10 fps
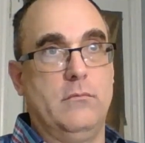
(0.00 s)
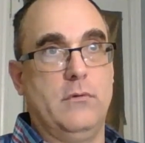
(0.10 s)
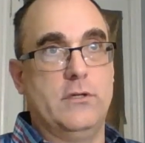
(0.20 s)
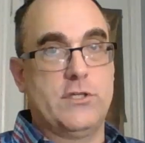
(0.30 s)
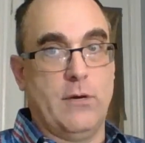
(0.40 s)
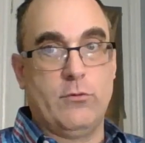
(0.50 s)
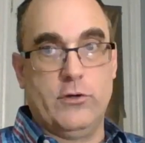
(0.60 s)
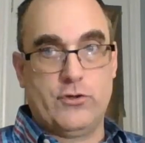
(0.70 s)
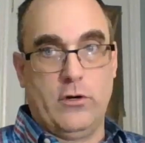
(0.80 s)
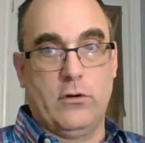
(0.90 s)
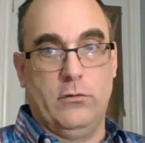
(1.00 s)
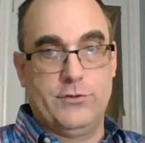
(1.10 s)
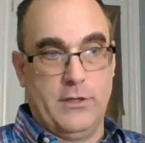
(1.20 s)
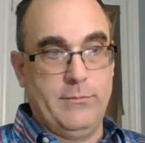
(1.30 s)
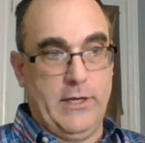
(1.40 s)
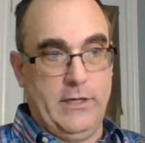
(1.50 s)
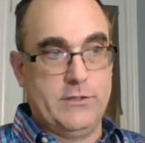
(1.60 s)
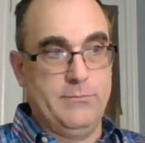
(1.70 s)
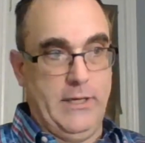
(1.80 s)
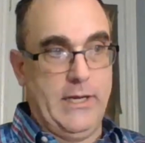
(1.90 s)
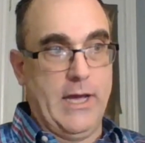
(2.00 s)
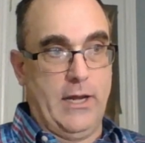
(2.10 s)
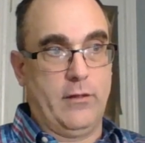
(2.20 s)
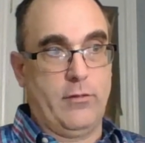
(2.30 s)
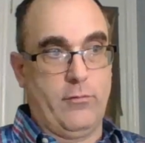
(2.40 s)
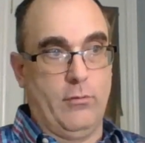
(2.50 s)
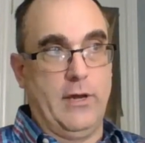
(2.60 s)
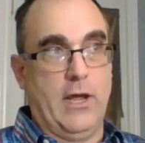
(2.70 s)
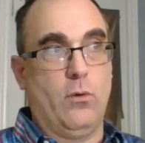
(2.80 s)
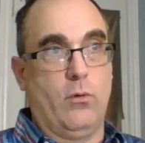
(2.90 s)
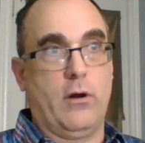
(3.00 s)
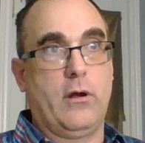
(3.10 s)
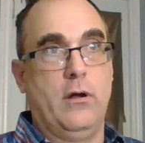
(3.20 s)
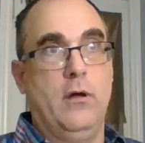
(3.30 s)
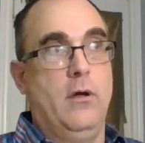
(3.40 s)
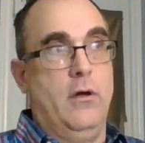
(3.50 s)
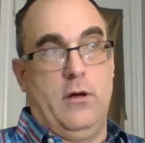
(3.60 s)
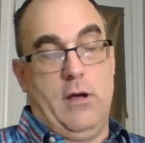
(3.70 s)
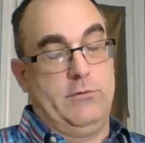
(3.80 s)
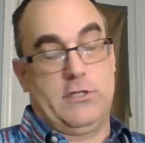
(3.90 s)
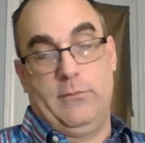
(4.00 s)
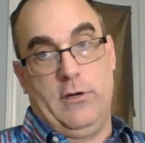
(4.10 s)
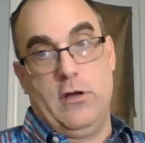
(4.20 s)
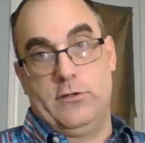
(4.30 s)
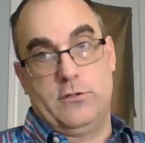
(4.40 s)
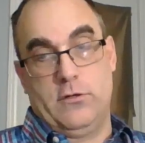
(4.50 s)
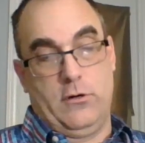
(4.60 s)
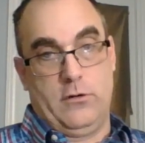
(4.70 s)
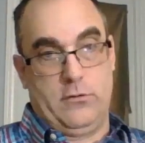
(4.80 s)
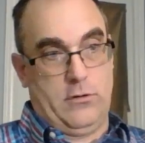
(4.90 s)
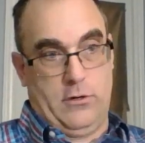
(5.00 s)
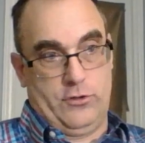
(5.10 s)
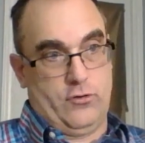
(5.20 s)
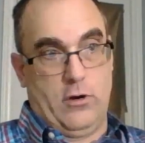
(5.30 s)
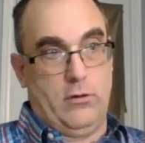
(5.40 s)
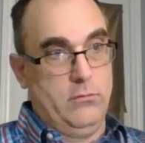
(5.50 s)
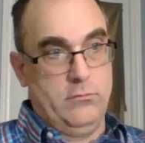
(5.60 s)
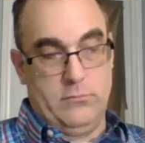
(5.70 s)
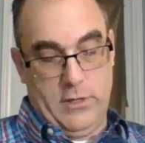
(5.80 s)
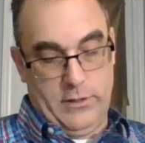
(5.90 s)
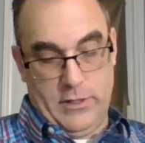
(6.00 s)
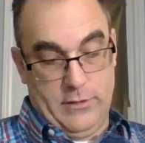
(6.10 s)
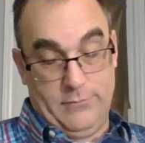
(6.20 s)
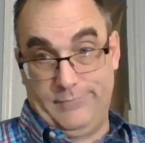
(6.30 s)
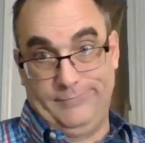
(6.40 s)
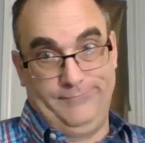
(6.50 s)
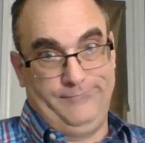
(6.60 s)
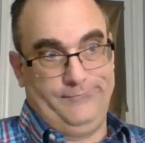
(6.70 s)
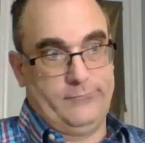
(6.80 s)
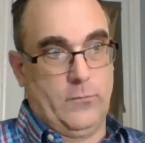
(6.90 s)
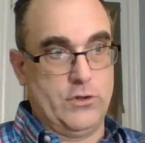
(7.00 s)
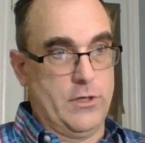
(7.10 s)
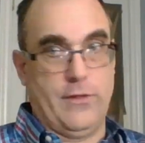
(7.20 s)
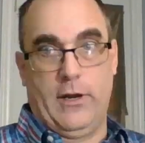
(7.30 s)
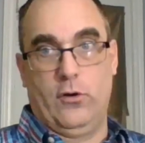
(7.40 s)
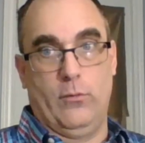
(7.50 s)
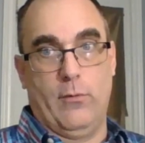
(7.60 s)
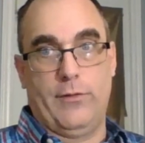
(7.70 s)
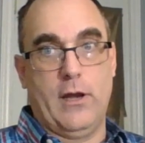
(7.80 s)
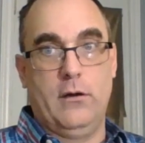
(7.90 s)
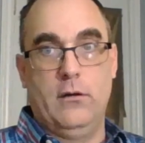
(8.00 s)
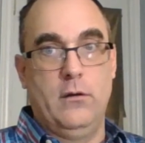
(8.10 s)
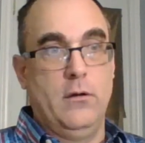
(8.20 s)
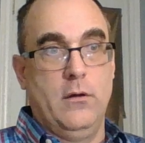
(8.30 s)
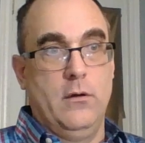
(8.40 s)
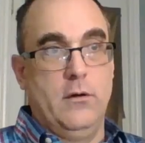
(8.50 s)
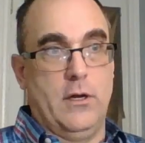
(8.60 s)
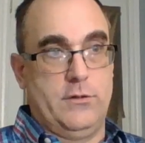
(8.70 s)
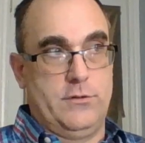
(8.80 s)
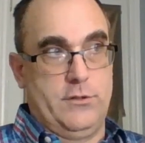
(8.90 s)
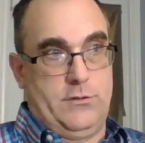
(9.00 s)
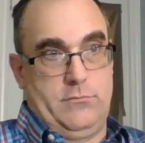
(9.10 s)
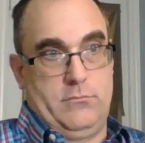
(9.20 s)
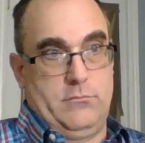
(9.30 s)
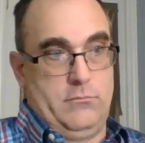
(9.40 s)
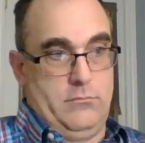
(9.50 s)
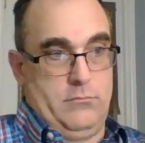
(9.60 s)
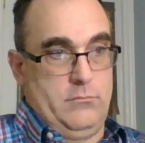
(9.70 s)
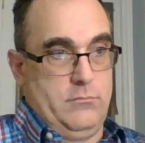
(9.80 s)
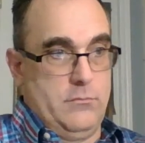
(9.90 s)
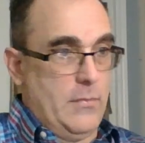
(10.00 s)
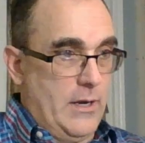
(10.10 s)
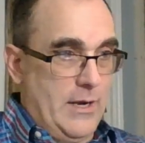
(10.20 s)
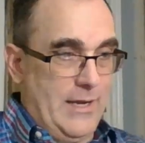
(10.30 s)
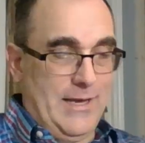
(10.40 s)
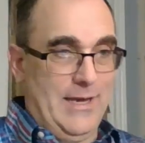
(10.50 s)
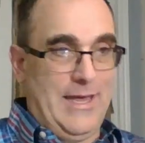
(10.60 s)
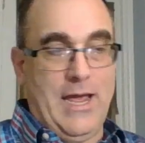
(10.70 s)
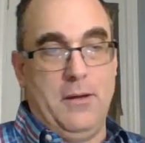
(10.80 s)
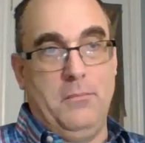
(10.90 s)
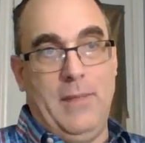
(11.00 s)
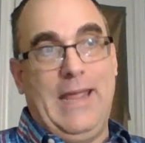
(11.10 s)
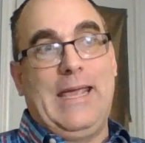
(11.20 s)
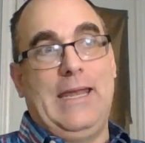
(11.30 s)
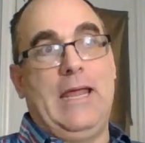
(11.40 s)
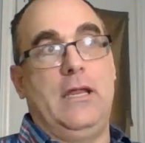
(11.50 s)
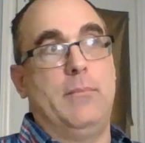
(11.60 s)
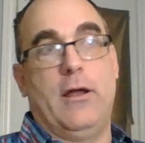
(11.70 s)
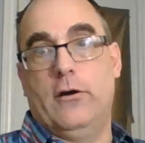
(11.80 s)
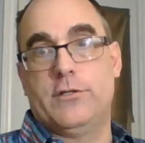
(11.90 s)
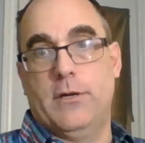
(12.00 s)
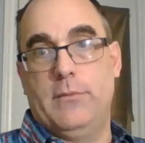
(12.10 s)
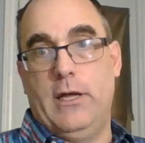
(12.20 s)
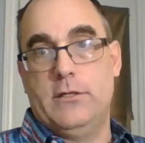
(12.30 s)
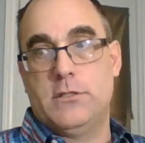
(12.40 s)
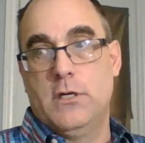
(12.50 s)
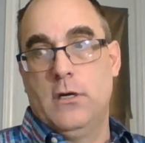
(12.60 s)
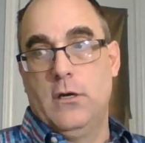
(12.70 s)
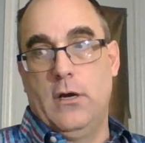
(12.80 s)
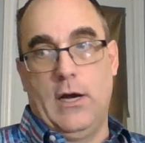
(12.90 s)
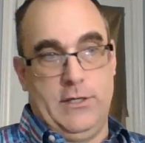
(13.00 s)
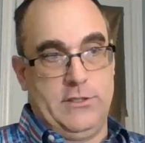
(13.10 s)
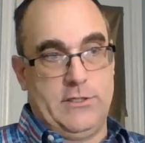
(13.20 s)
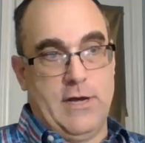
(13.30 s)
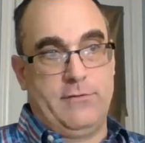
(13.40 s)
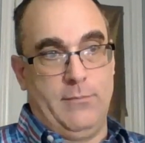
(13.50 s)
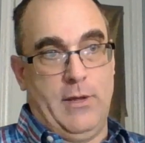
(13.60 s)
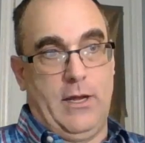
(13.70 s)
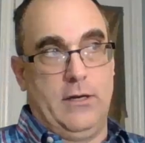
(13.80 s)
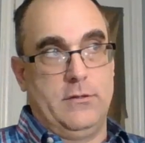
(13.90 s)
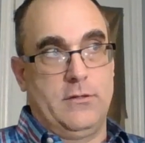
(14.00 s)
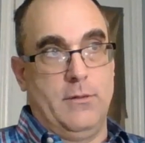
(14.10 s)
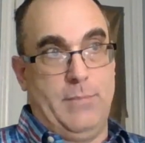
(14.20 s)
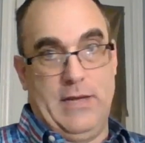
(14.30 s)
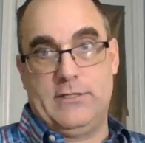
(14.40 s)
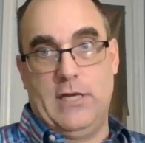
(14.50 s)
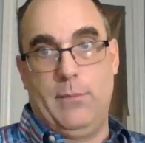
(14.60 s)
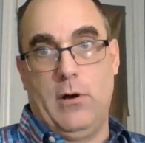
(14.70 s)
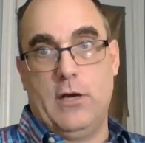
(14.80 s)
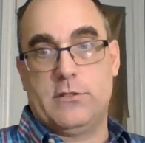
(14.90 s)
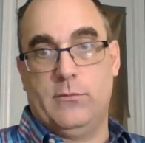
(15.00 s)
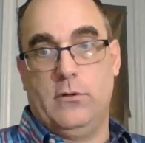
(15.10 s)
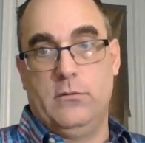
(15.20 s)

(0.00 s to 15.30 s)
And some are a struggle. Some days, me getting through a day at work, I'm just going to be honest, are, are a struggle right? And there's nothing I can do about that. It just I, I can't make it any better some days. I just have to make it the best day possible.